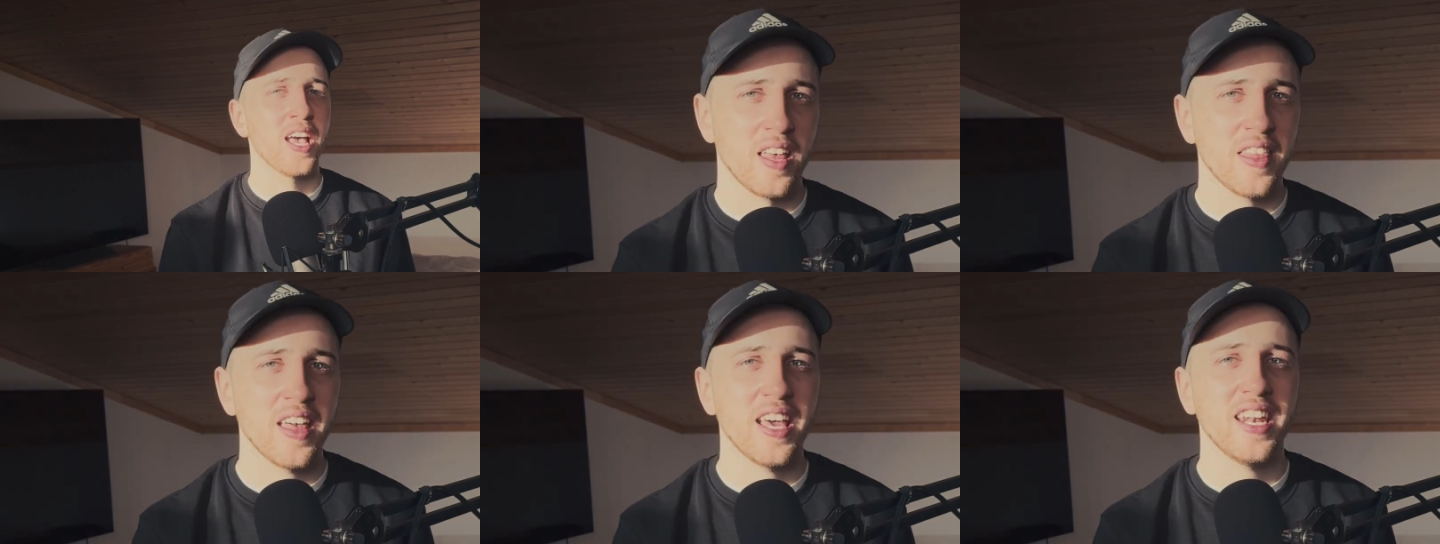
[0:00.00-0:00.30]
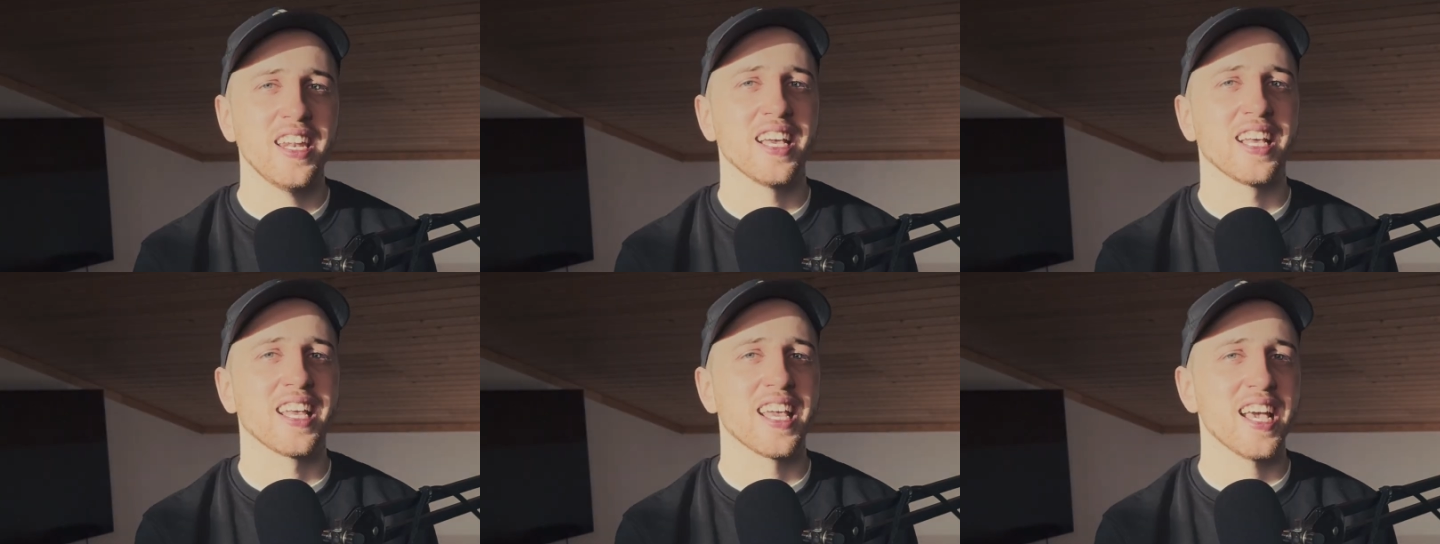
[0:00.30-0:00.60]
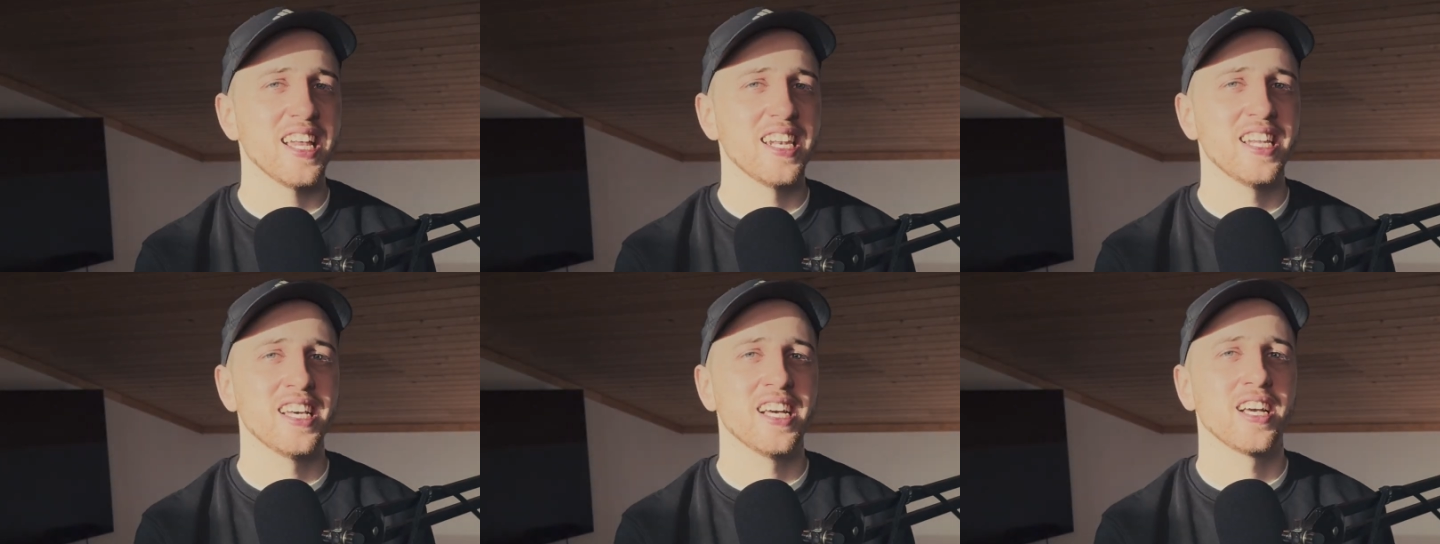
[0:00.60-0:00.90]
then
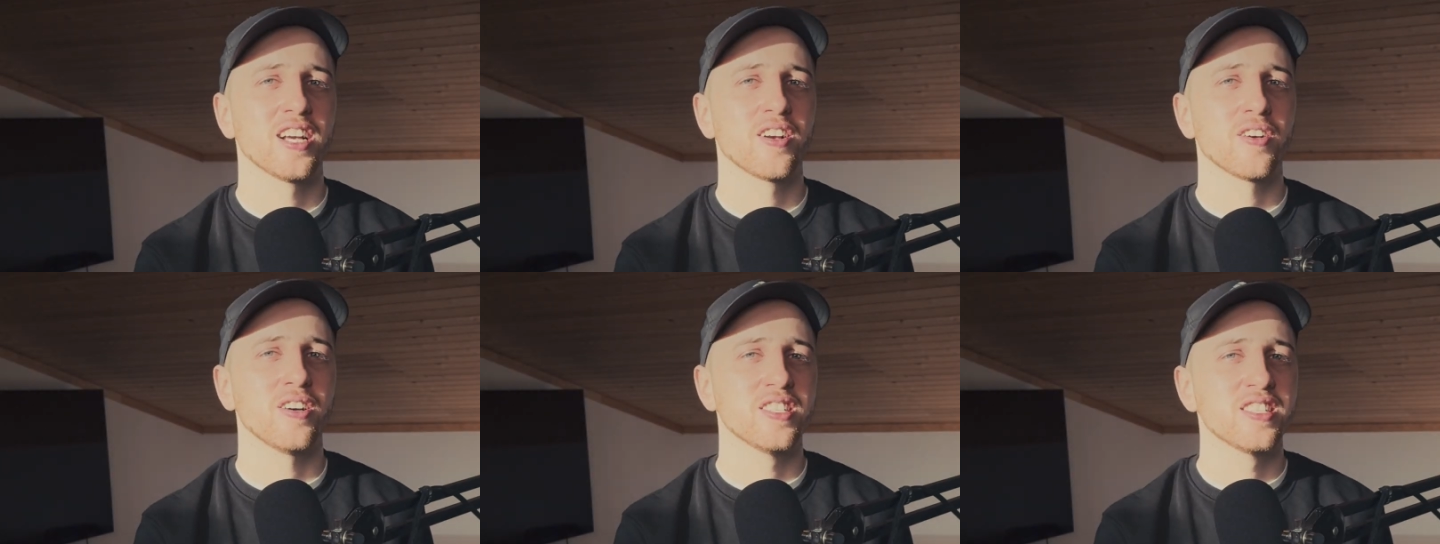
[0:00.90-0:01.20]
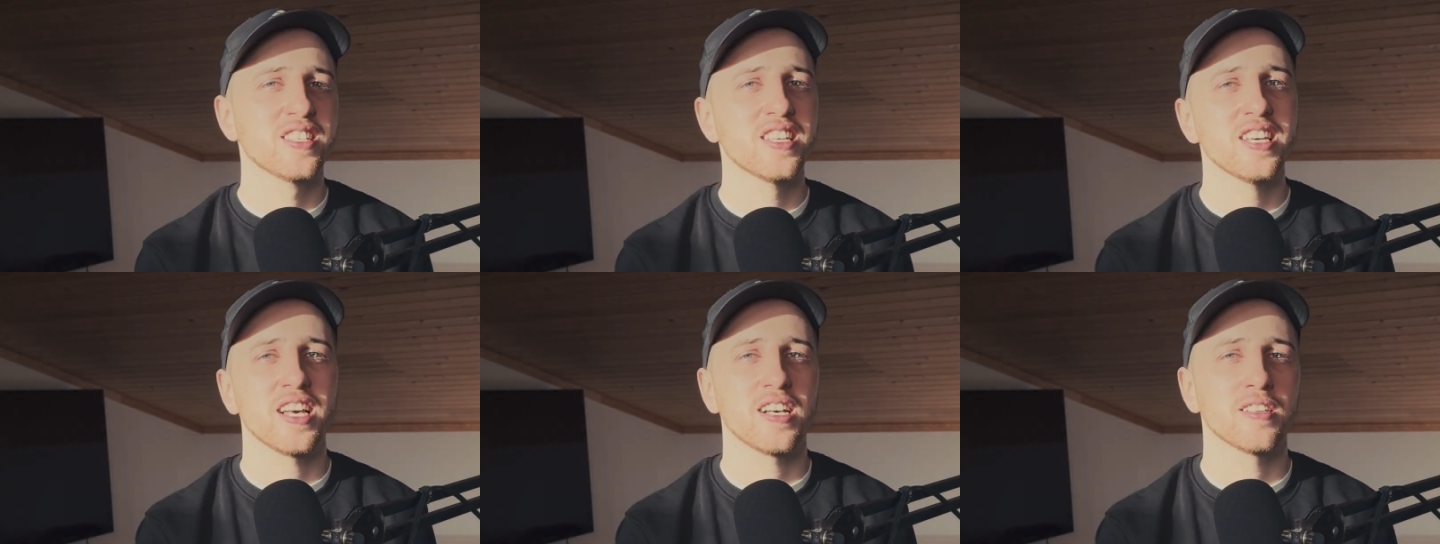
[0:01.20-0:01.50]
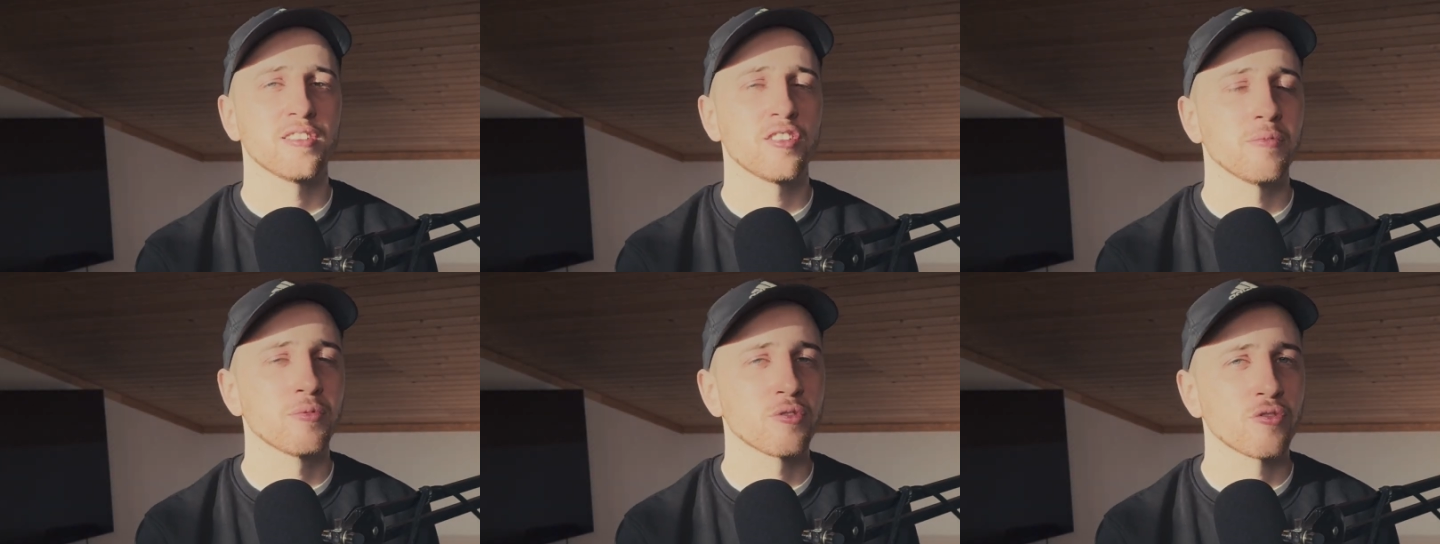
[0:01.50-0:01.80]
again consider
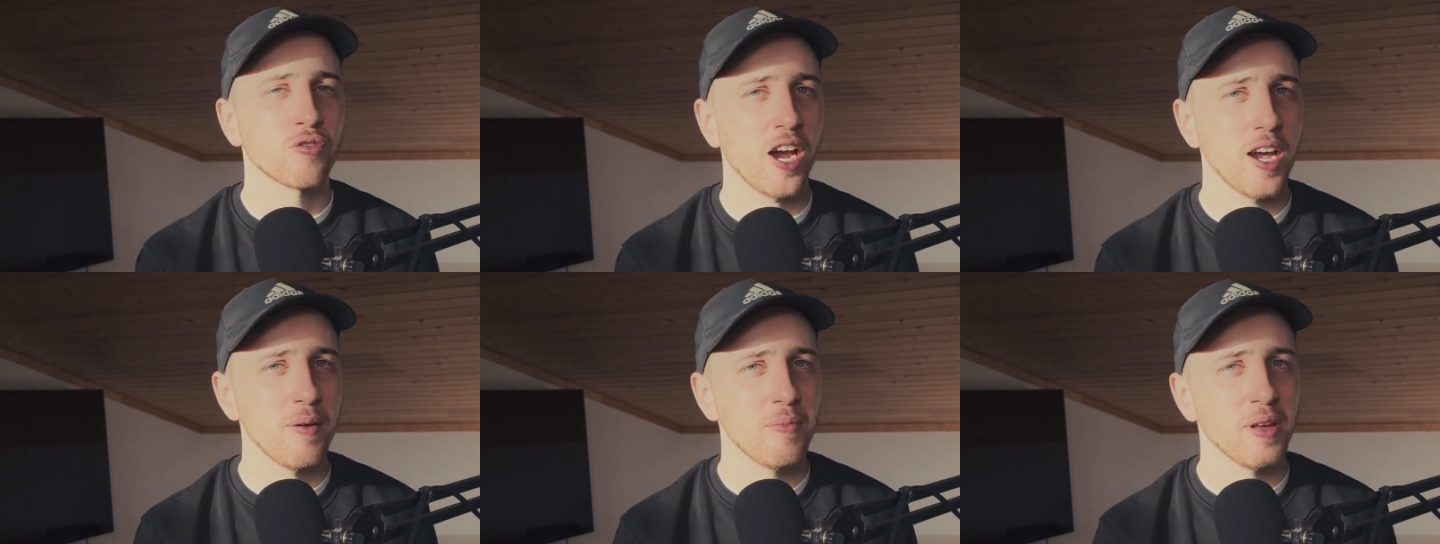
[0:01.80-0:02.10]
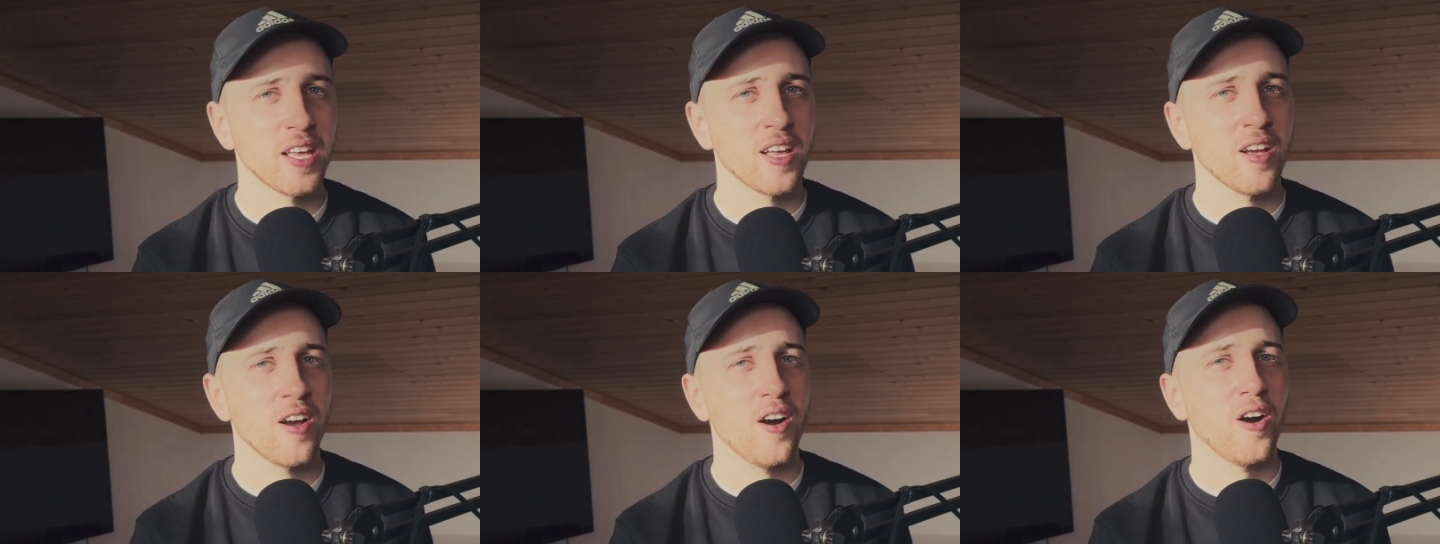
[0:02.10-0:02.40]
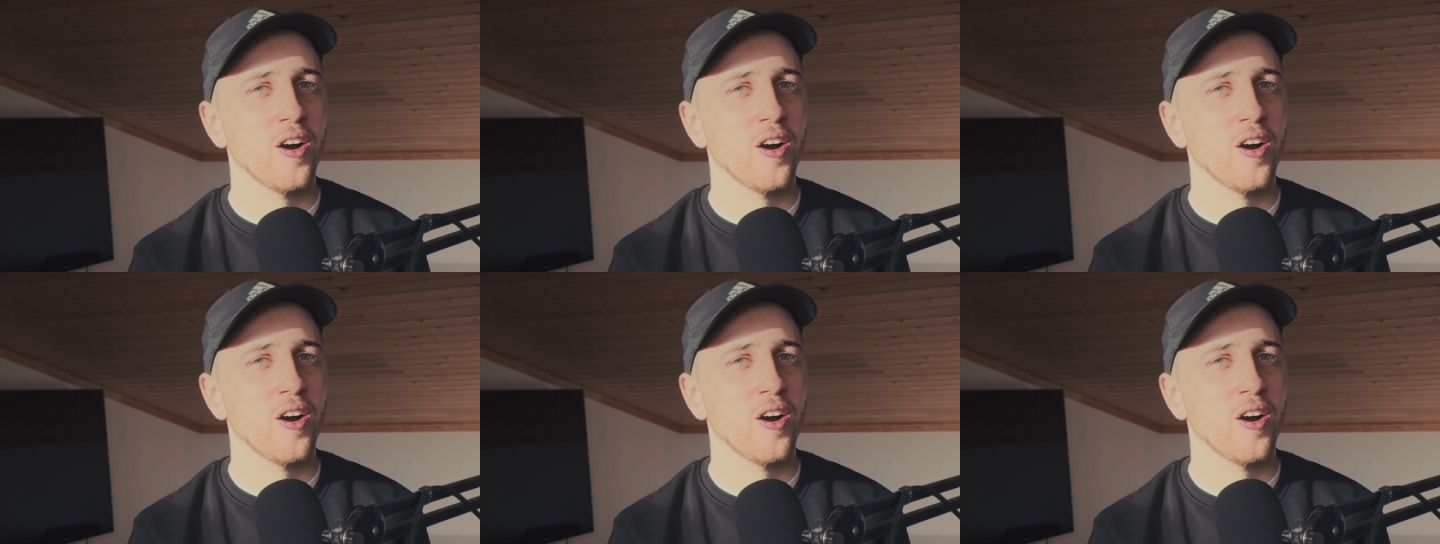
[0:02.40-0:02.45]
subscribing